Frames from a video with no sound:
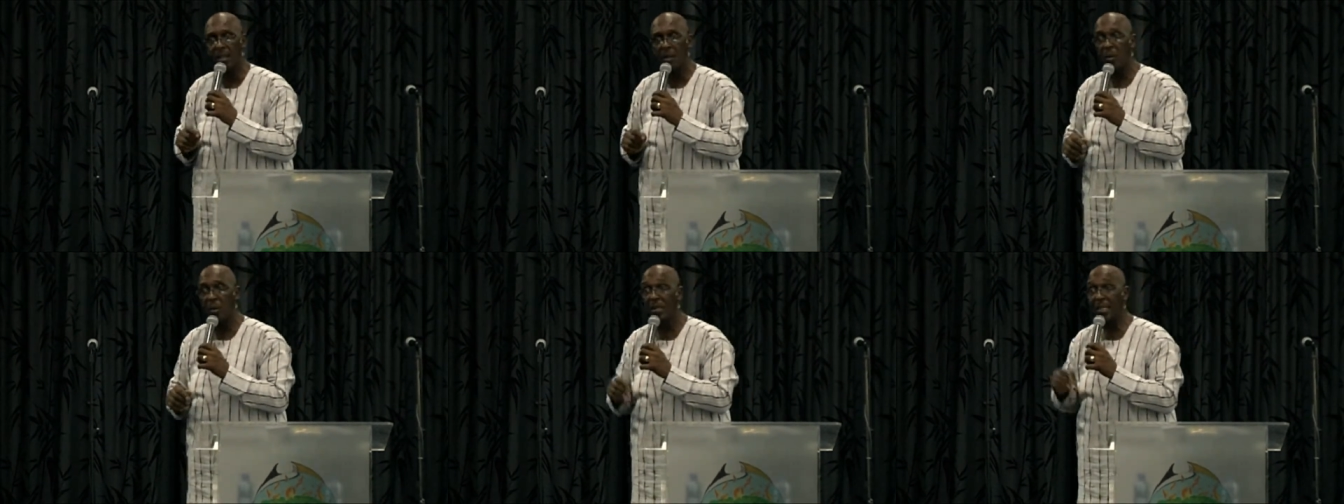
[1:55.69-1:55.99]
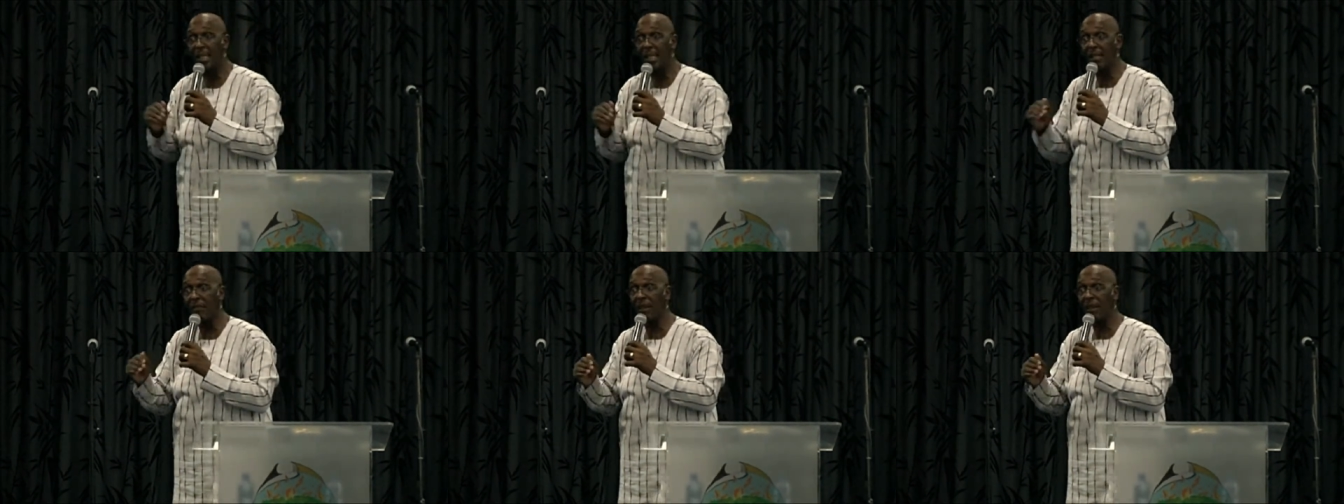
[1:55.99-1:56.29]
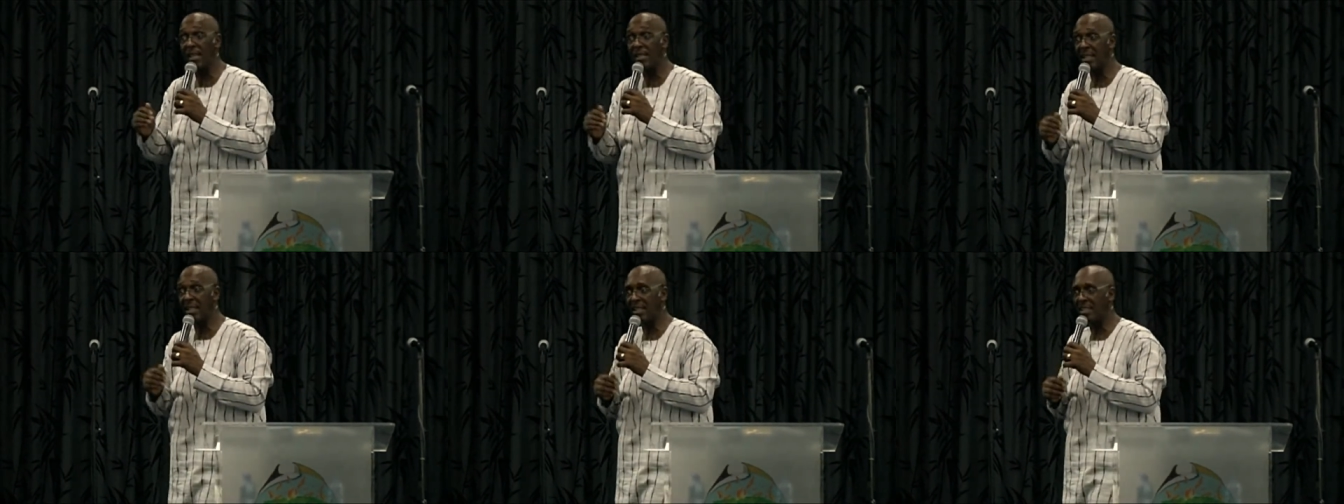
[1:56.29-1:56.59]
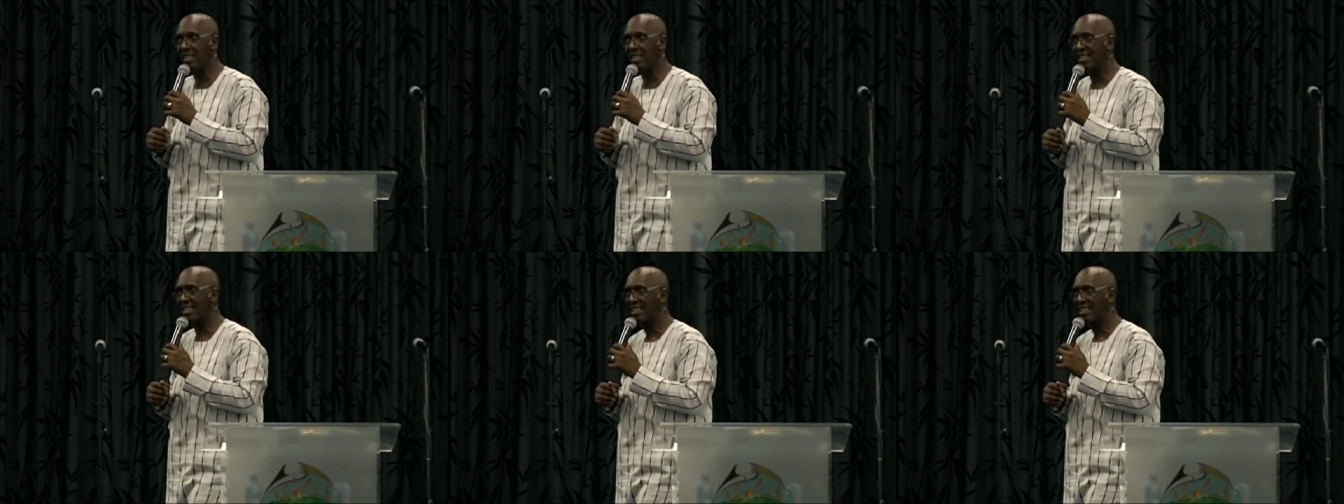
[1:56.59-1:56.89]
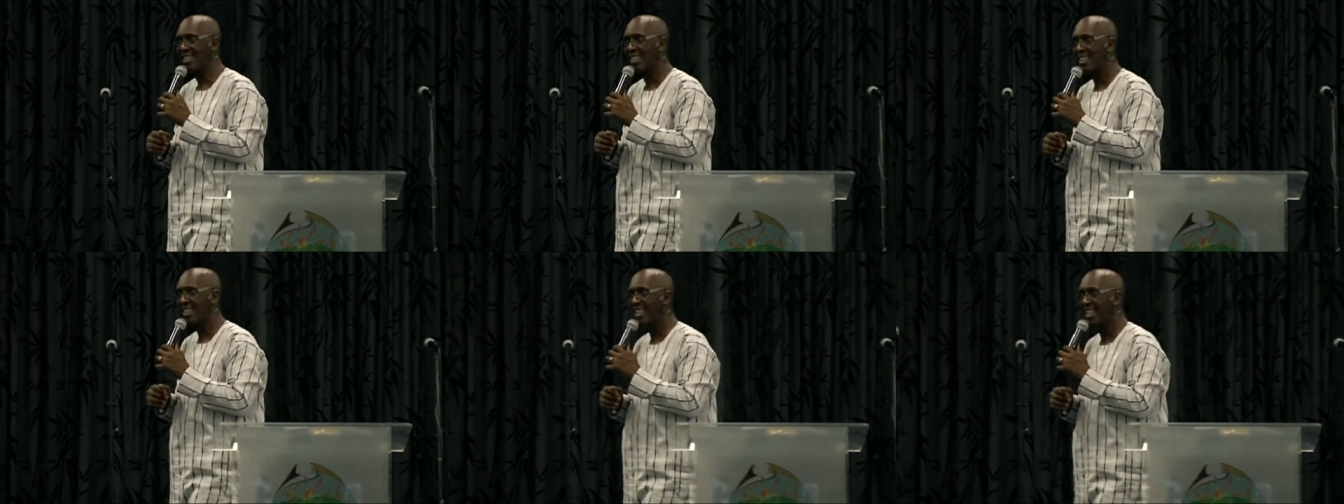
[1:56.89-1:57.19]
who's an evangelist,
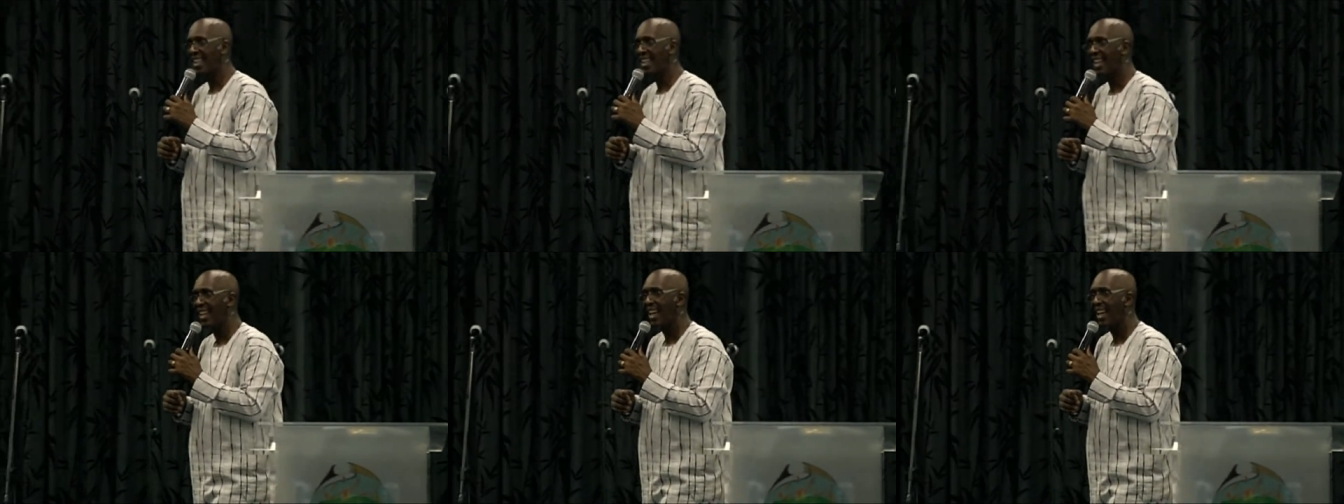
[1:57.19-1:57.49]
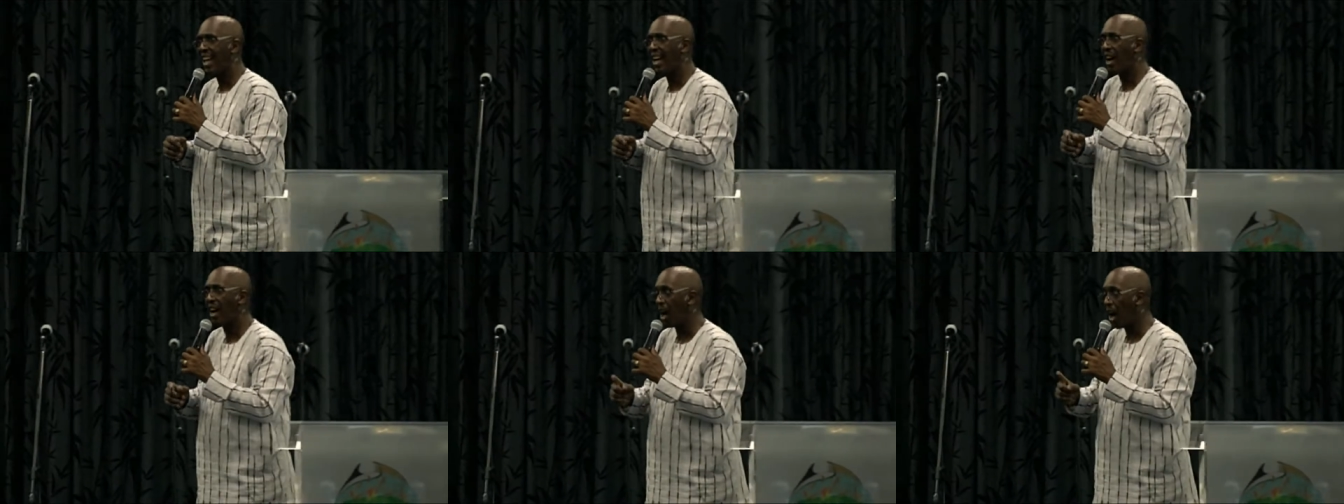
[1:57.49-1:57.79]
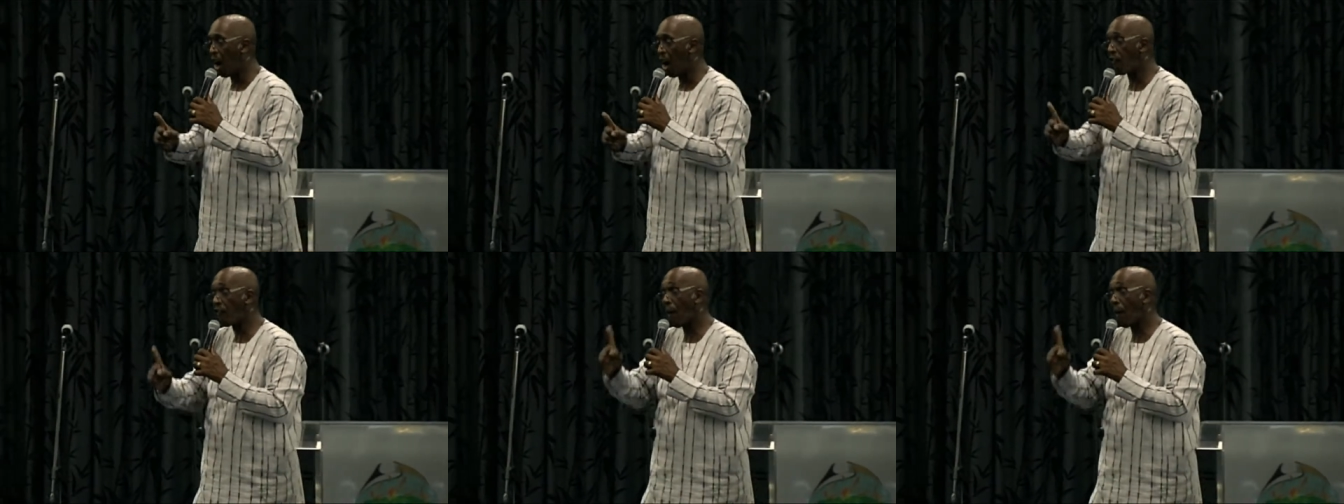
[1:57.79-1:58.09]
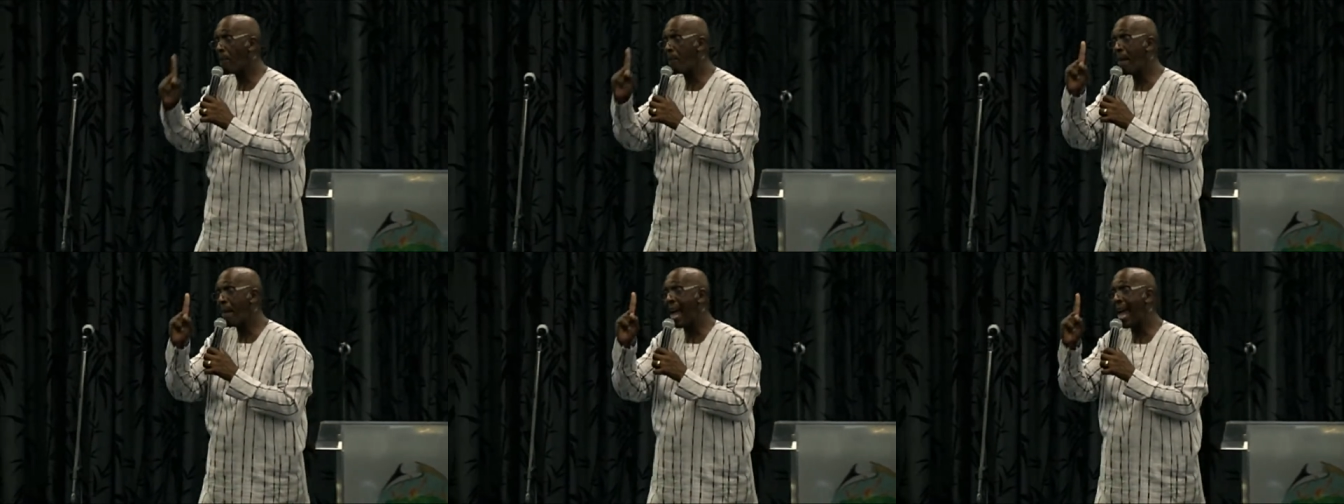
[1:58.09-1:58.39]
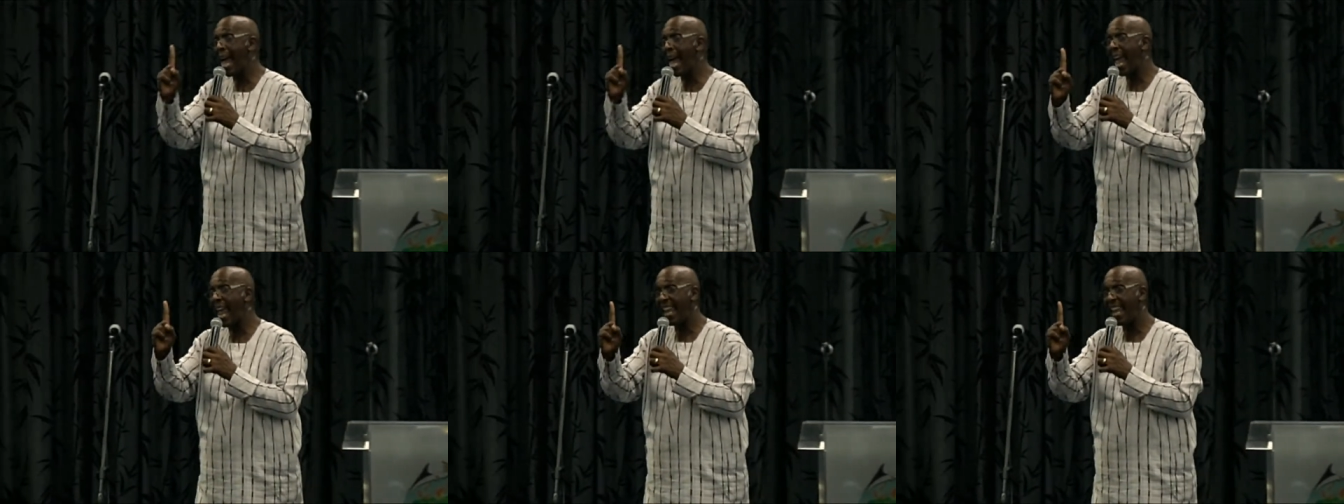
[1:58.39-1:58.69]
of a man